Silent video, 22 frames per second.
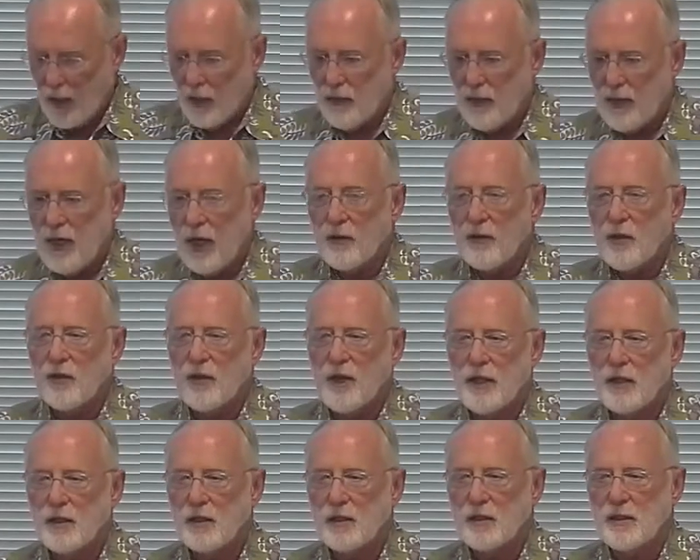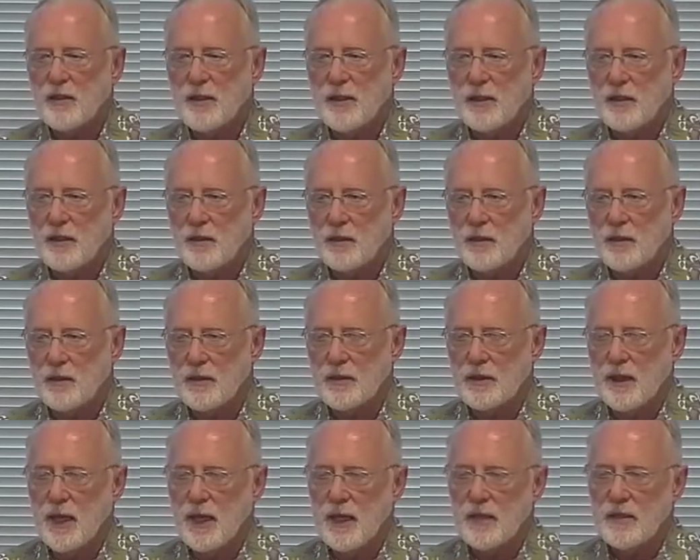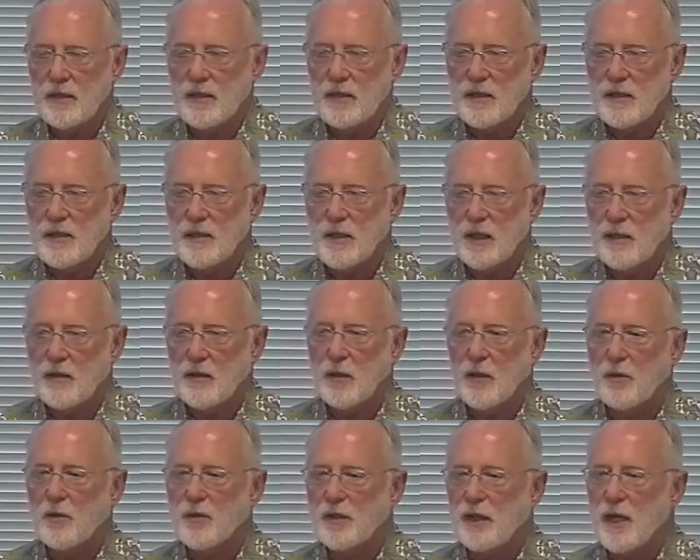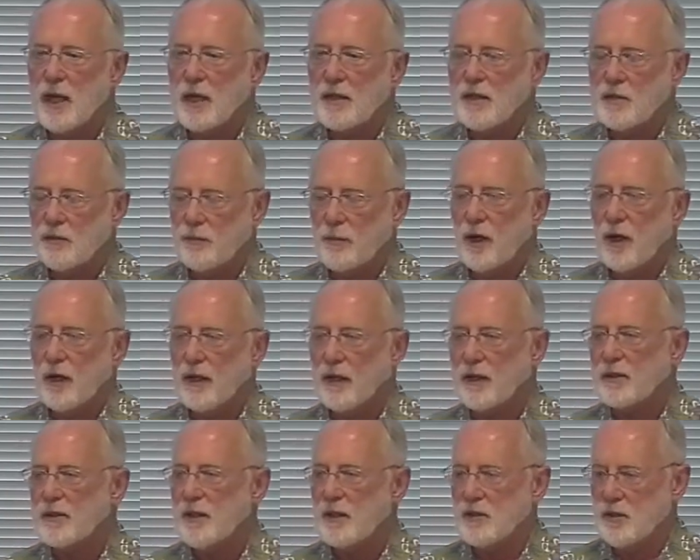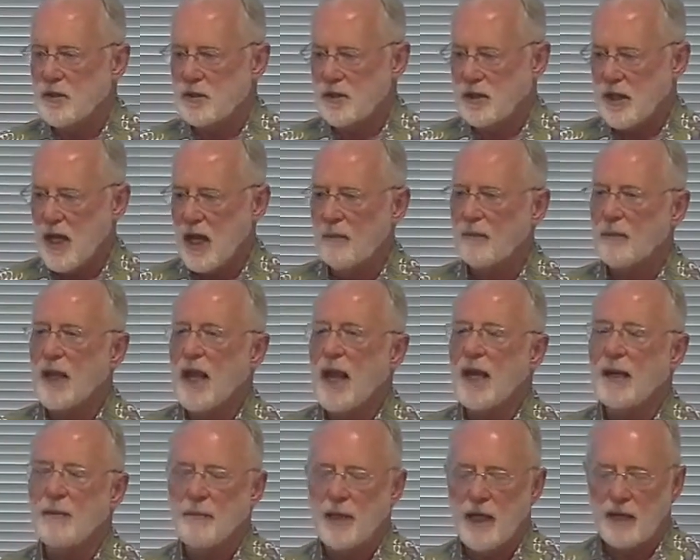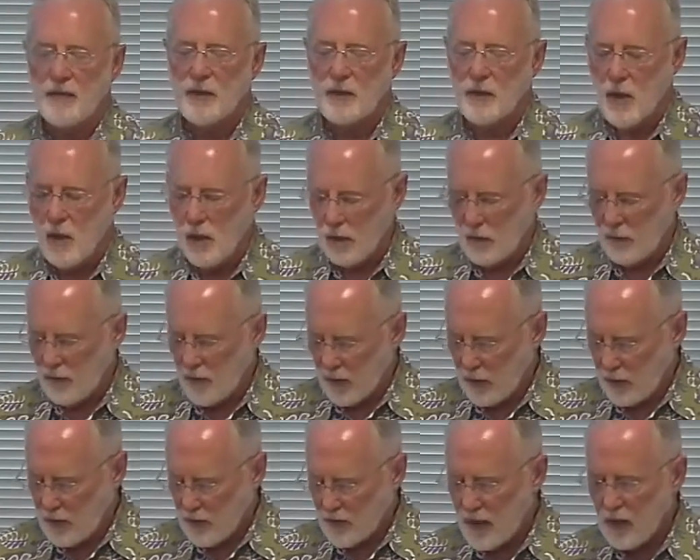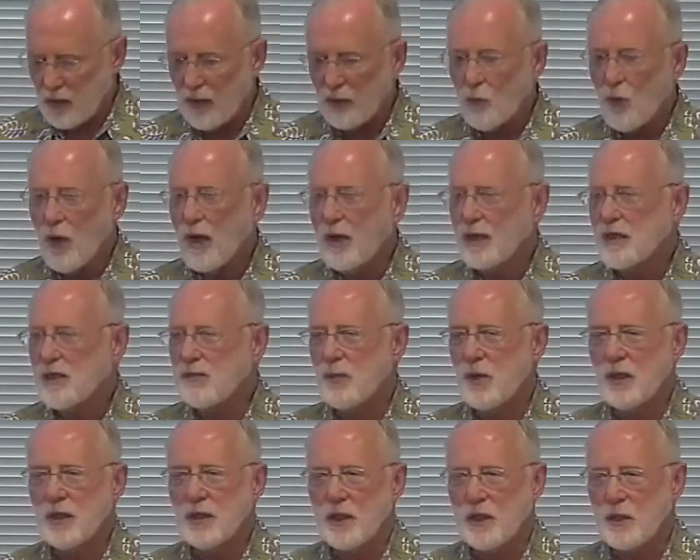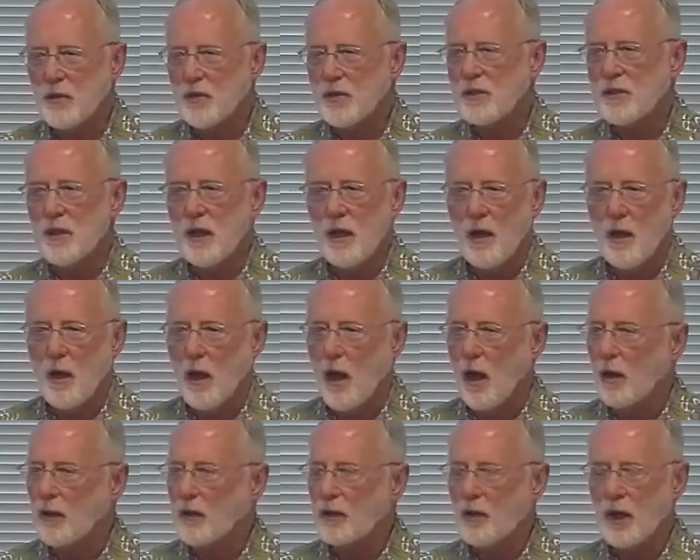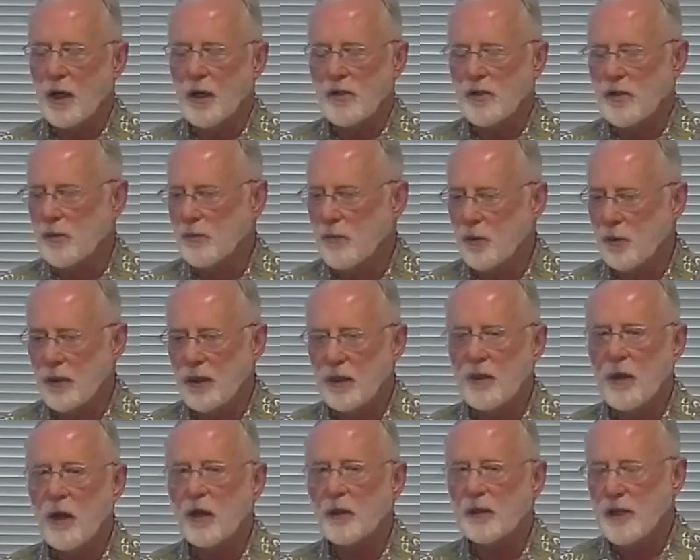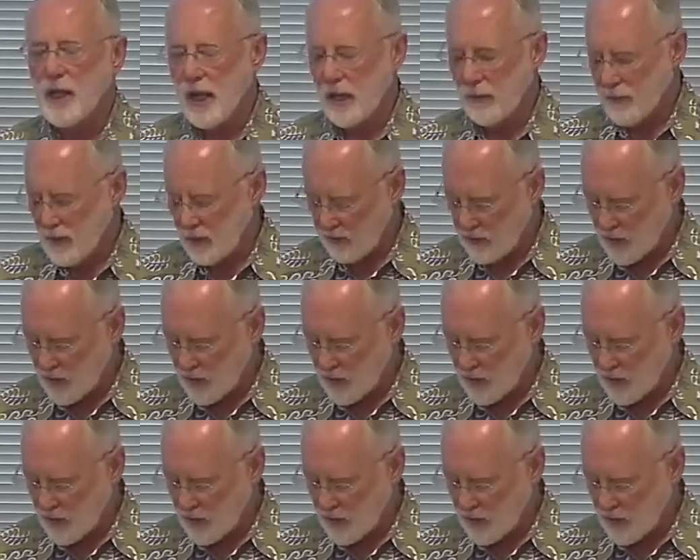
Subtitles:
The other thing to consider in this case is that those kinds of products such as Tomcat, Maven, all of those, they're in widespread use all across the board in all types of